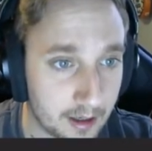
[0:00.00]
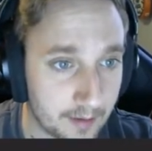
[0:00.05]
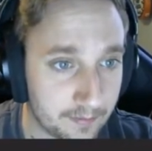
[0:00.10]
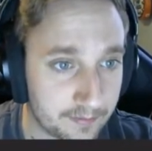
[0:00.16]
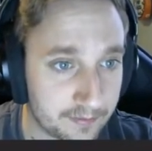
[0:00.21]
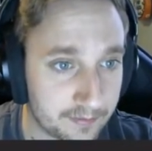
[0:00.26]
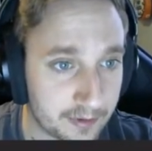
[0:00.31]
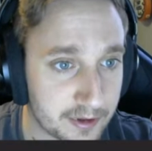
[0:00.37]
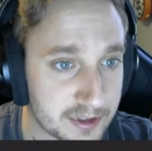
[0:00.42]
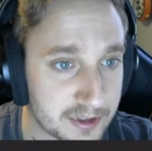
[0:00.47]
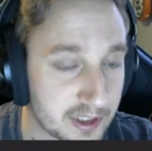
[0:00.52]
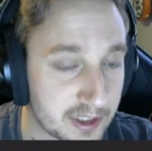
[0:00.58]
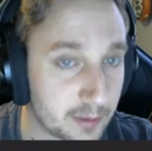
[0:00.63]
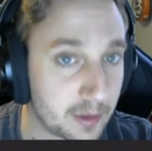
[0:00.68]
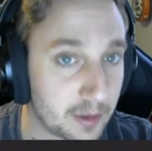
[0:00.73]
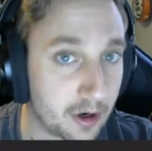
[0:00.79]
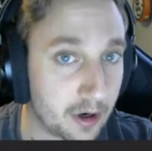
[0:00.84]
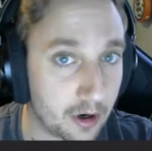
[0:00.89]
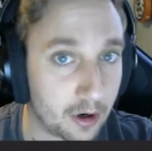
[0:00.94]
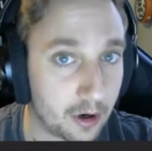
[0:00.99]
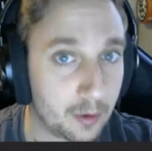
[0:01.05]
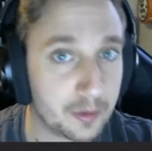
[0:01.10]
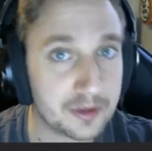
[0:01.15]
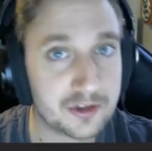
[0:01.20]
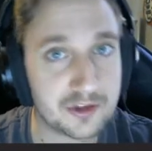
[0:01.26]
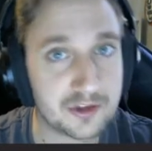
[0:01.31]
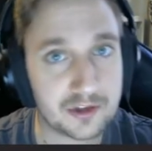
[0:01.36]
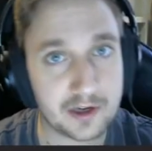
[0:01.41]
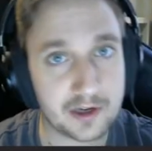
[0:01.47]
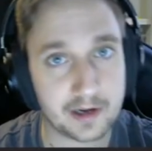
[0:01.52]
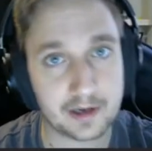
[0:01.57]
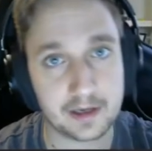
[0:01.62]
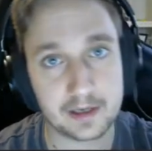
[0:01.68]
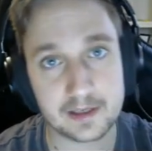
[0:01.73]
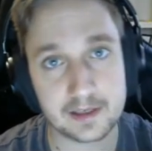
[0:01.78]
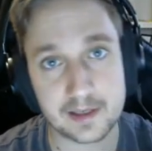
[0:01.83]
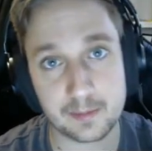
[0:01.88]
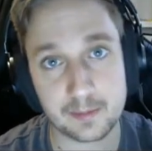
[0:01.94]
First thing we always check
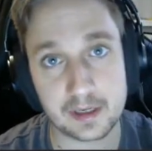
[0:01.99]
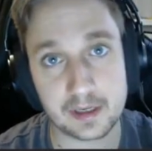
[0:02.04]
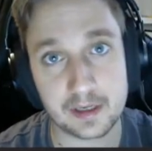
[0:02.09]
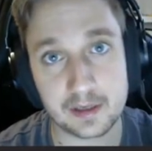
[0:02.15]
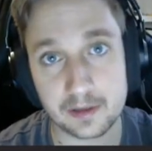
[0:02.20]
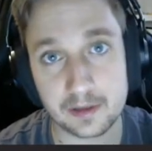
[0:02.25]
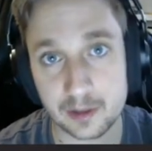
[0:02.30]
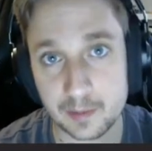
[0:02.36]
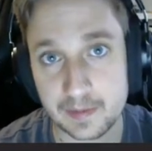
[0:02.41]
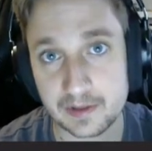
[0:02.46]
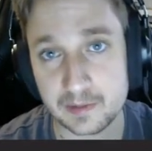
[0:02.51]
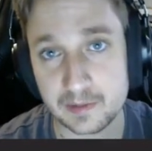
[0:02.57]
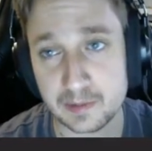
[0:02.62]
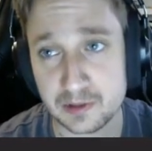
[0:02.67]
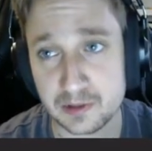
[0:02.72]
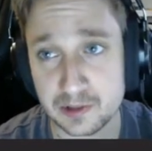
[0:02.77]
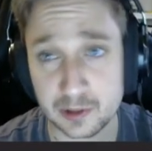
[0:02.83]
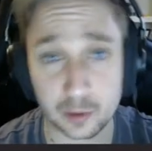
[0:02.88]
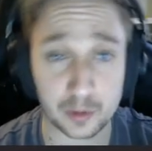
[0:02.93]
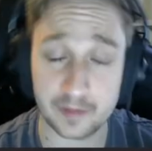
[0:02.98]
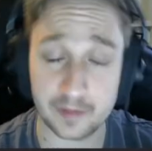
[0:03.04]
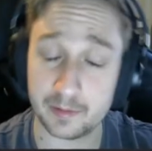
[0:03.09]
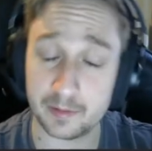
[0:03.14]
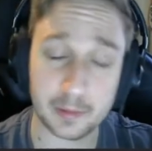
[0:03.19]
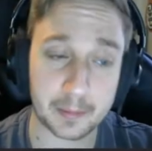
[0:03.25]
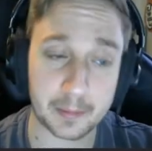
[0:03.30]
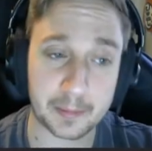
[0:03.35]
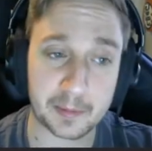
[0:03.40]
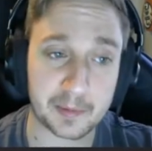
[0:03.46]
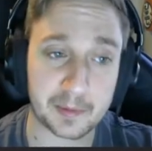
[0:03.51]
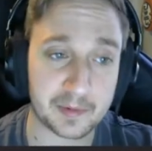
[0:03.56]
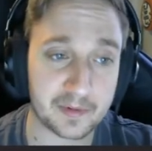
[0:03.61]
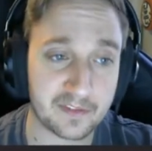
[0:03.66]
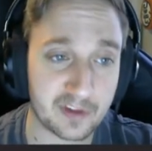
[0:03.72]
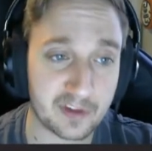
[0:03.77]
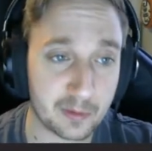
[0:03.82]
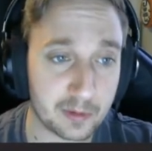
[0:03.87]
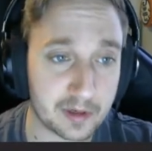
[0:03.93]
anytime we get a new piece of music, or even when we're
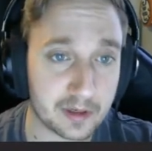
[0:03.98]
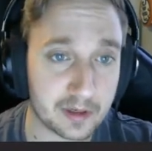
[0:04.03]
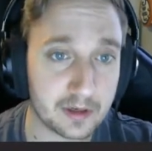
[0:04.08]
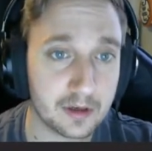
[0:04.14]
reviewing